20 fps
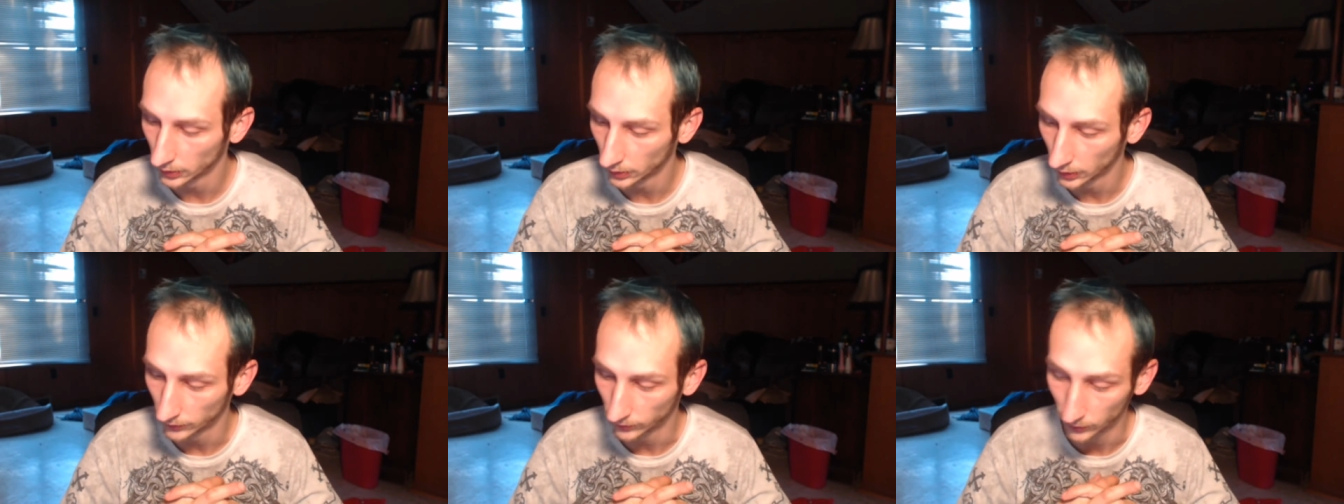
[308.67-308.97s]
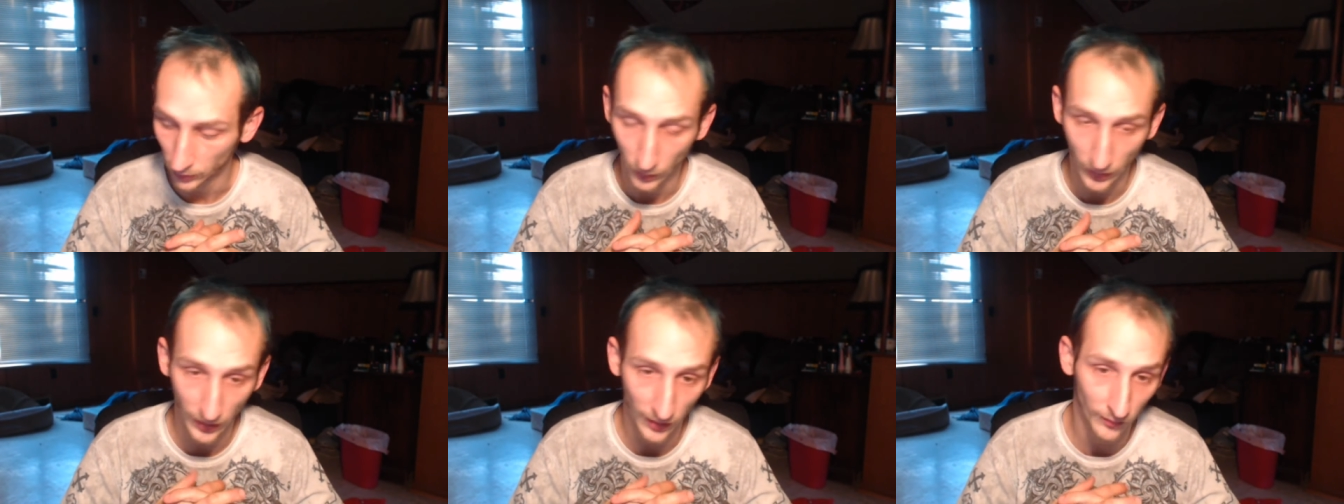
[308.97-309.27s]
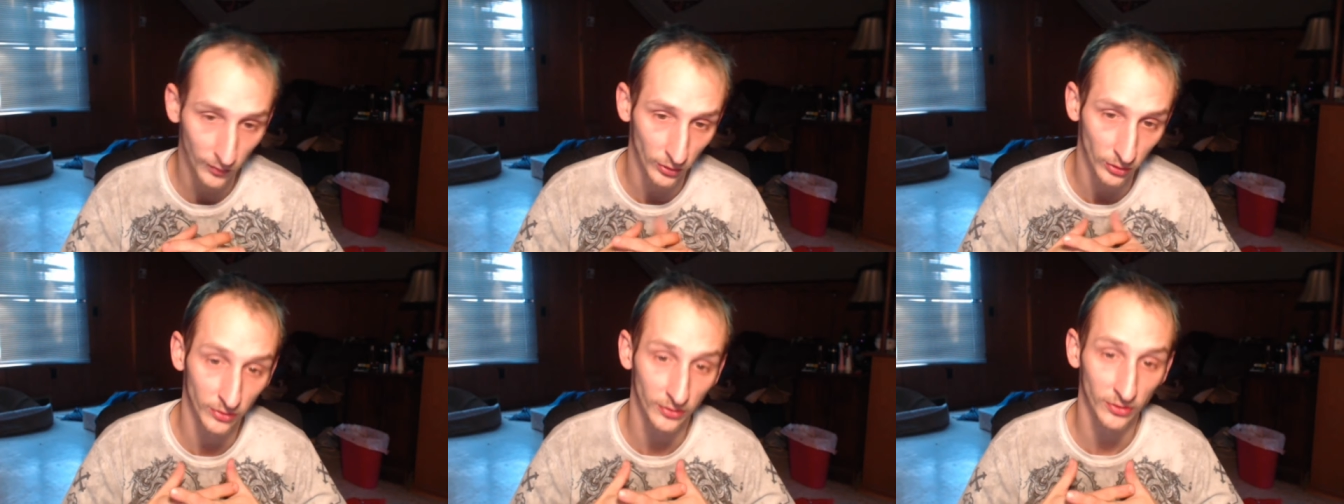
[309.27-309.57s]
If you
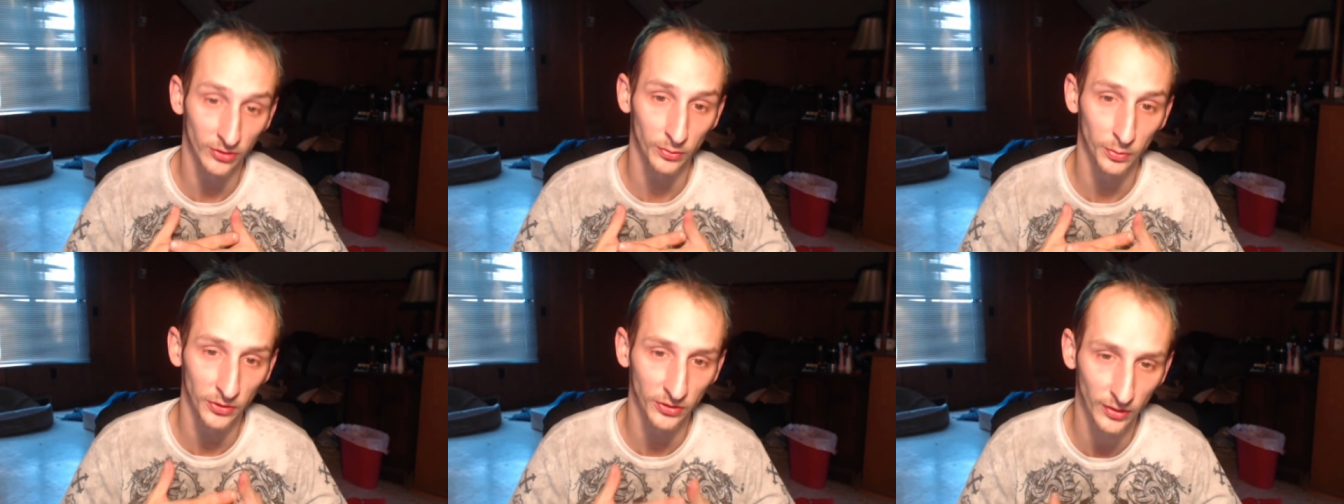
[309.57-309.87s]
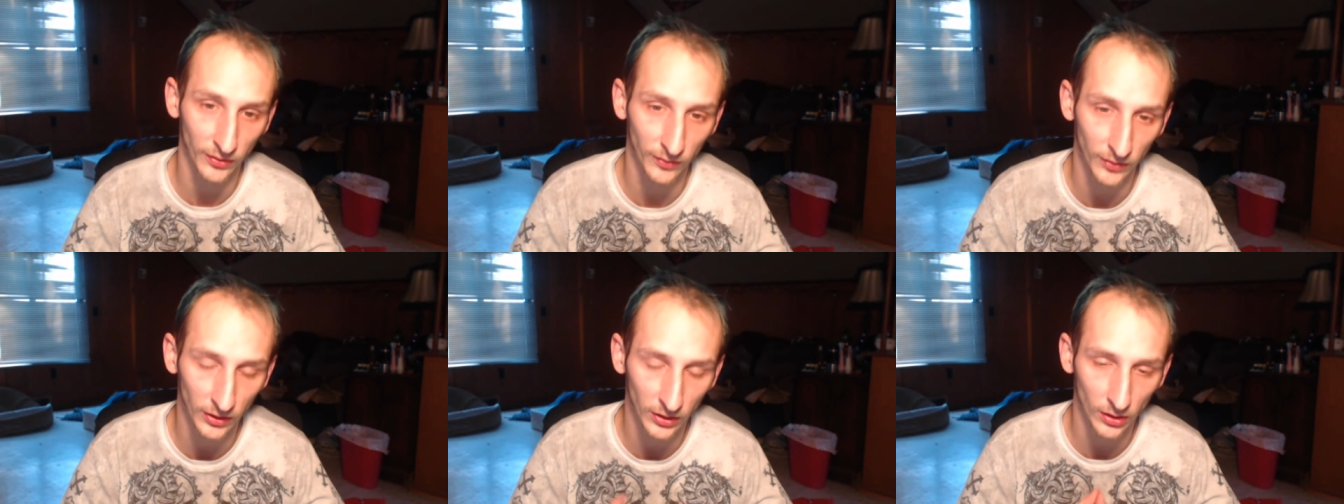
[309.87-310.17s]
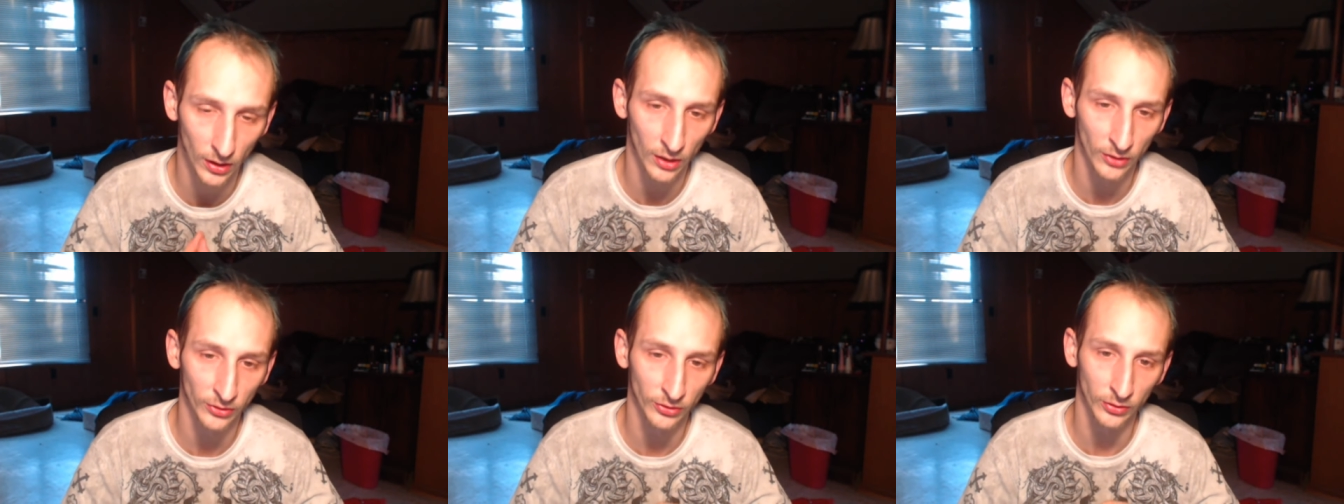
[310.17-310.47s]
have a specific
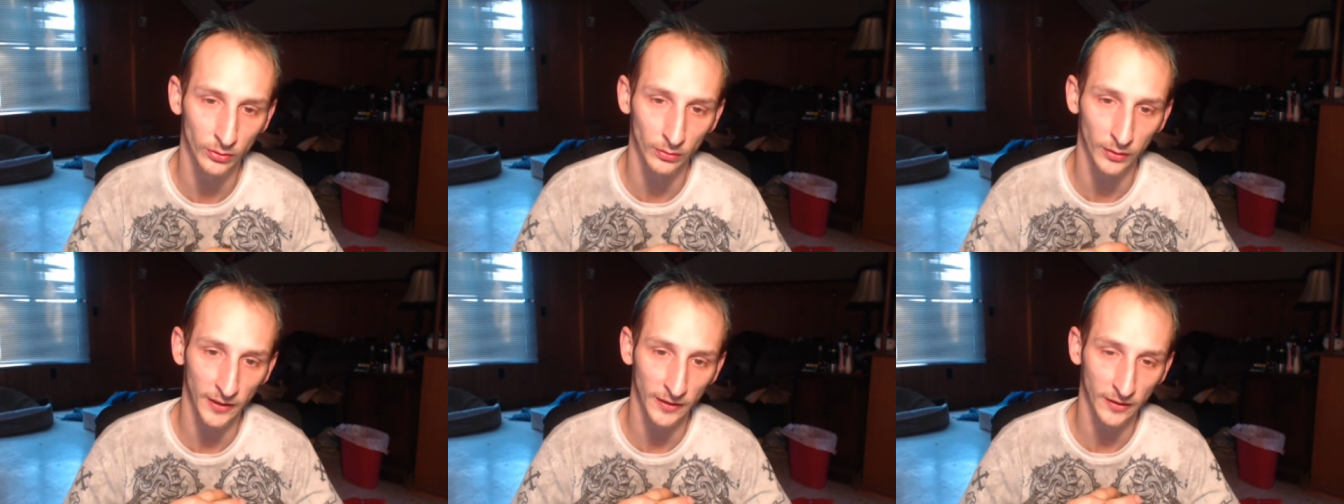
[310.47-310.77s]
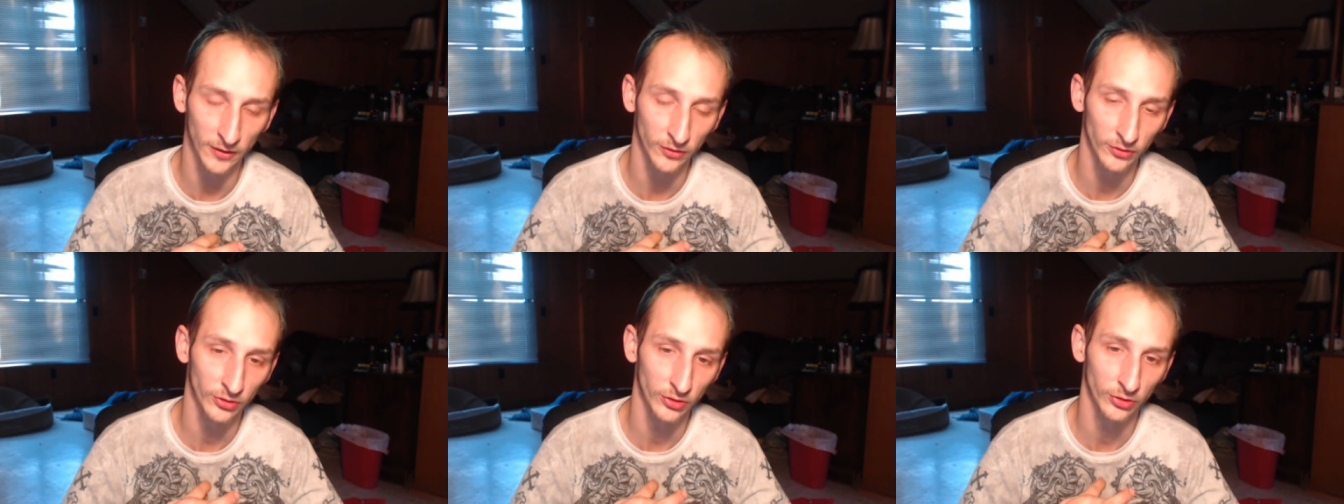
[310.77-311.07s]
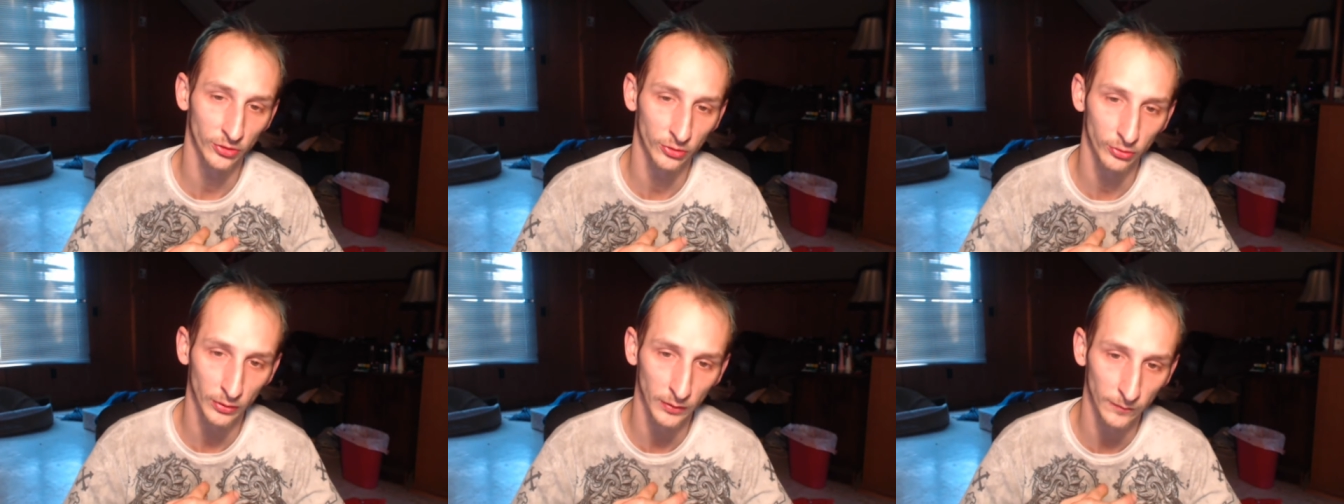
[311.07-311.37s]
cause you'd like us to
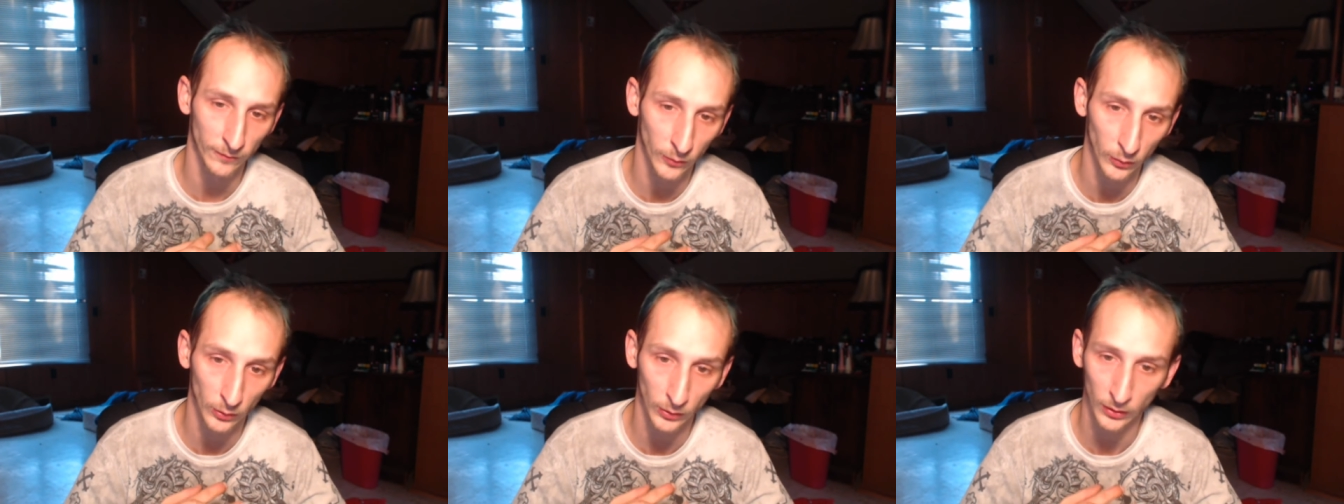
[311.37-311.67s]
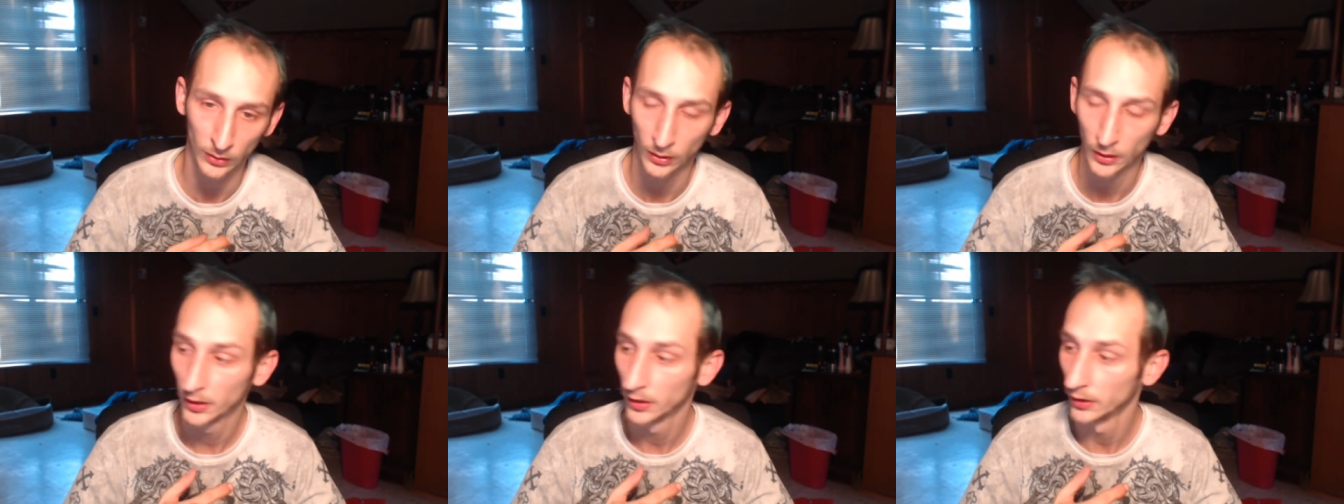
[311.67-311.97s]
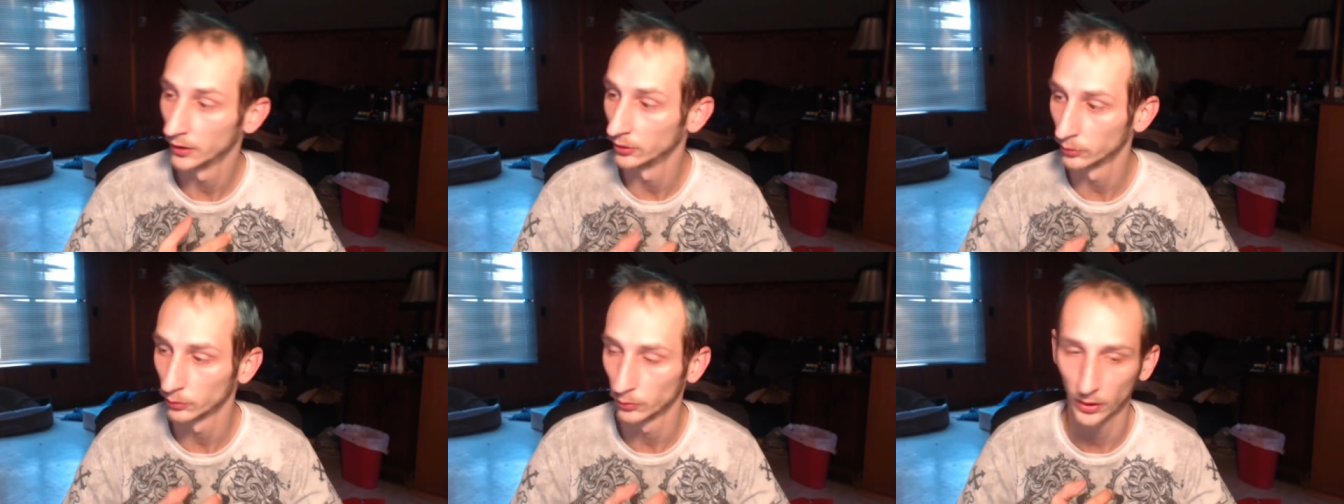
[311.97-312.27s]
stream for
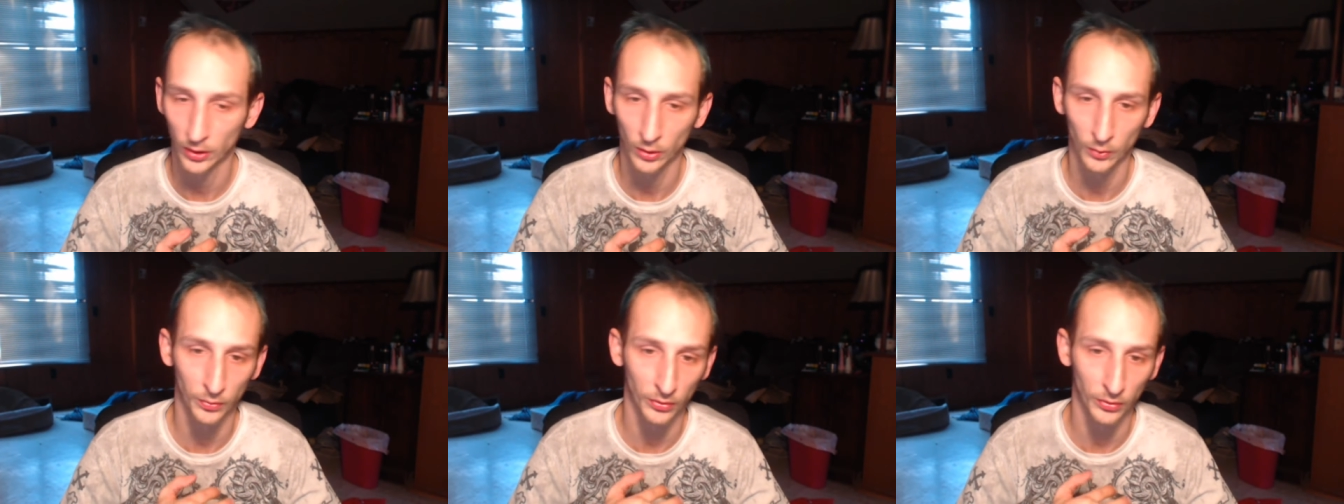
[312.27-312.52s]
as well,